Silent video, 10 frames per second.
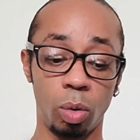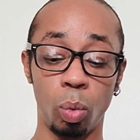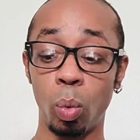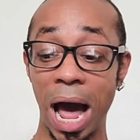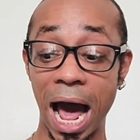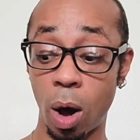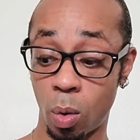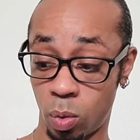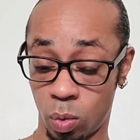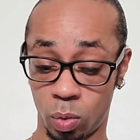
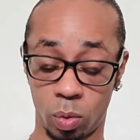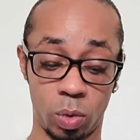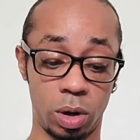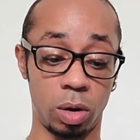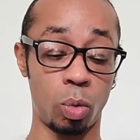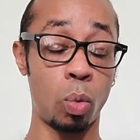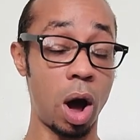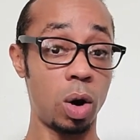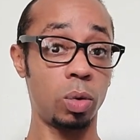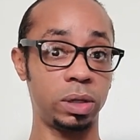Wow
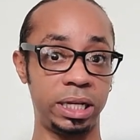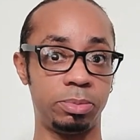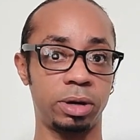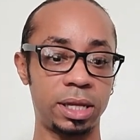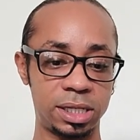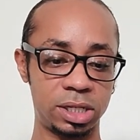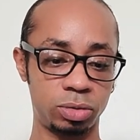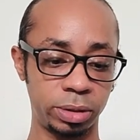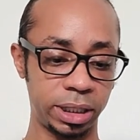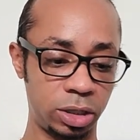Whoa, Libra, this is
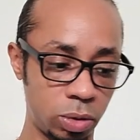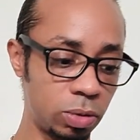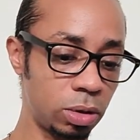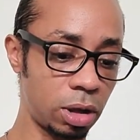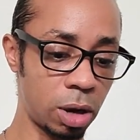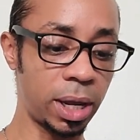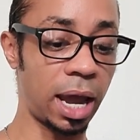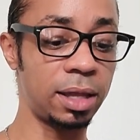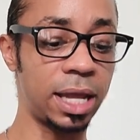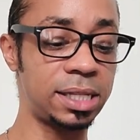really cool.
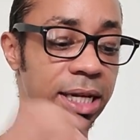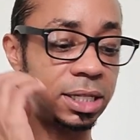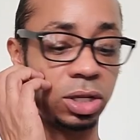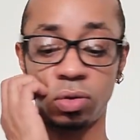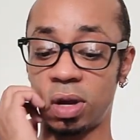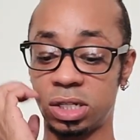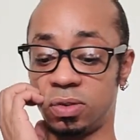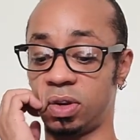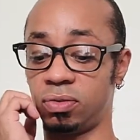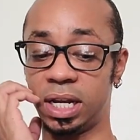Okay, let's get into the rest
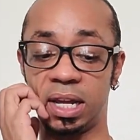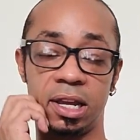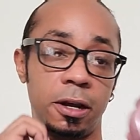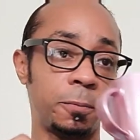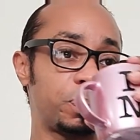of your reading here.